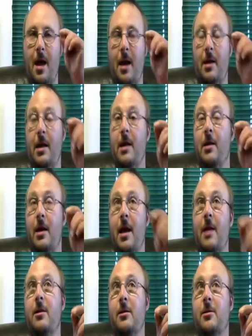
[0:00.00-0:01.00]
I need to
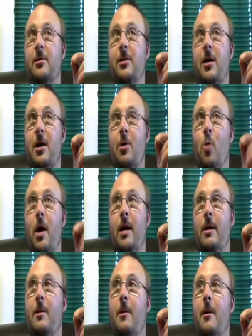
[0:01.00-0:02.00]
get this
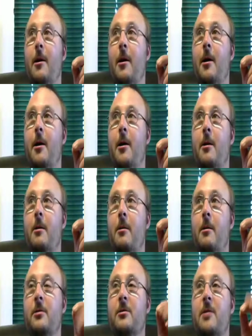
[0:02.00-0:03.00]
right.
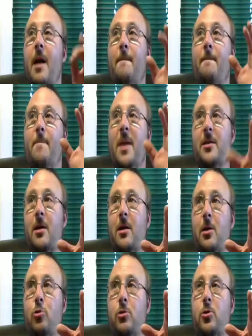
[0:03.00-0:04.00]
It's not based
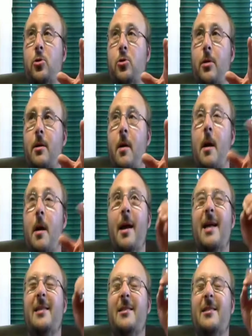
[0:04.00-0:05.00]
on a true story.
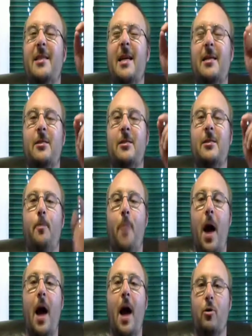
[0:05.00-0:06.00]
It's
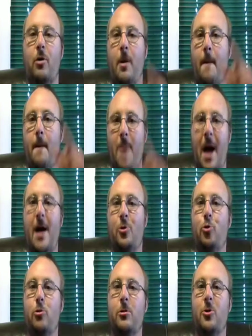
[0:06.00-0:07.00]
inspired by
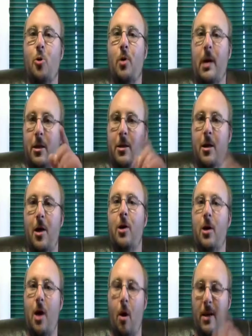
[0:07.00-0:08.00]
a true story. There
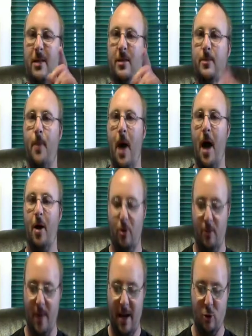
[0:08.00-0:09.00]
you go.
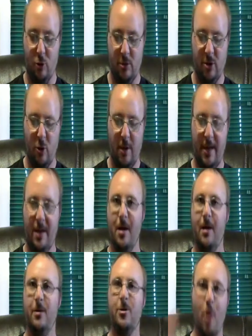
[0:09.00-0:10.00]
Inspired by a true story. I
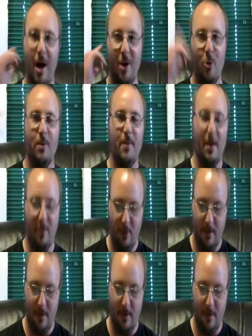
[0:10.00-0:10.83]
was trying to remember.